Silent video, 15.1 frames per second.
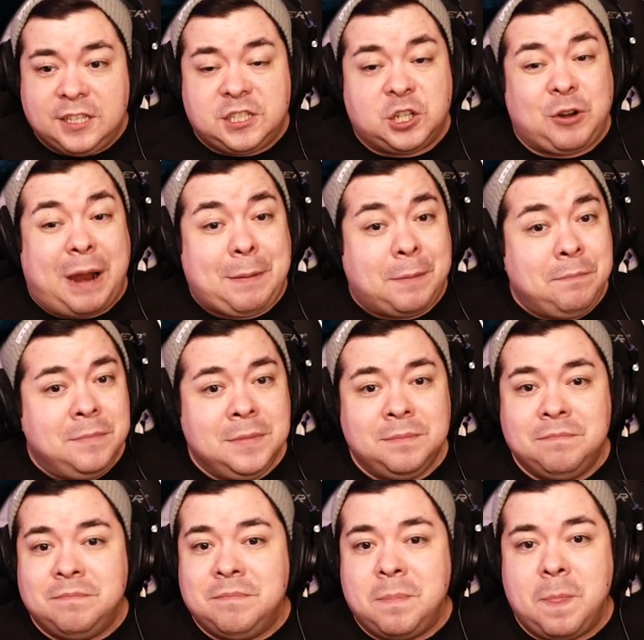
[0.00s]
Listen, grab him.
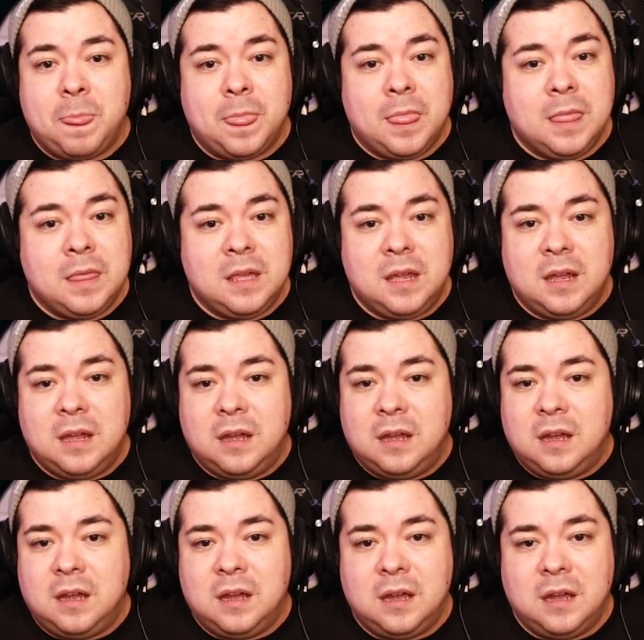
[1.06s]
We found it.